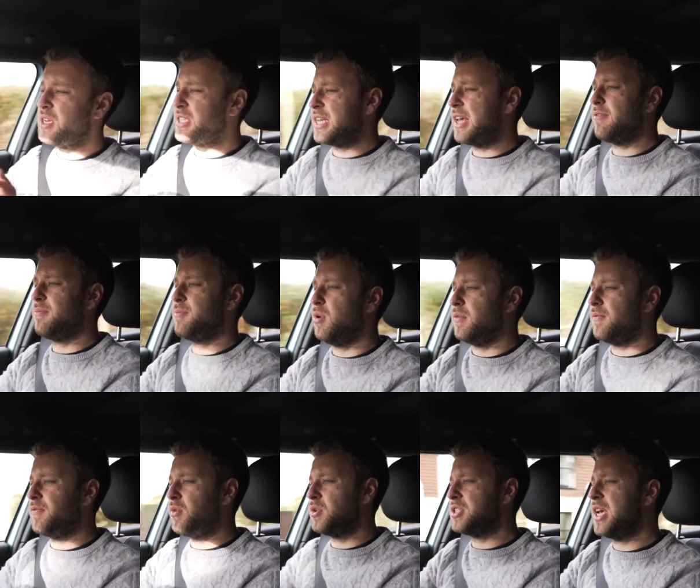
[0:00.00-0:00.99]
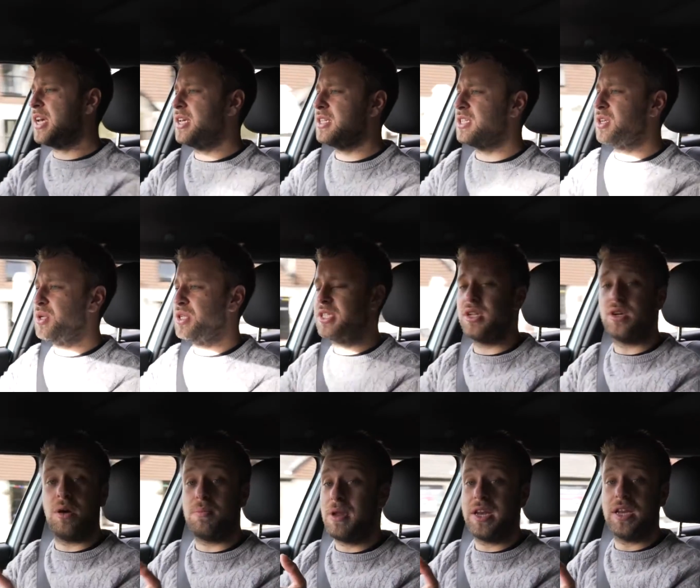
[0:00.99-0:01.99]
7.4 seconds, so it's still
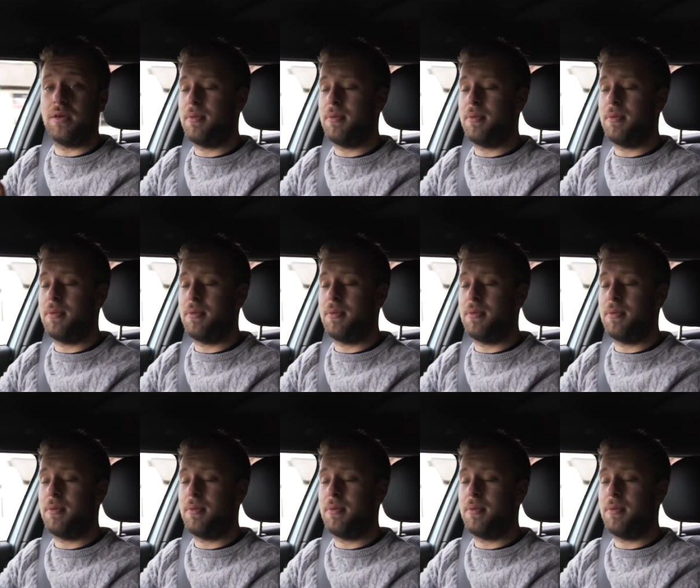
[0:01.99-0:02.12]
got plenty of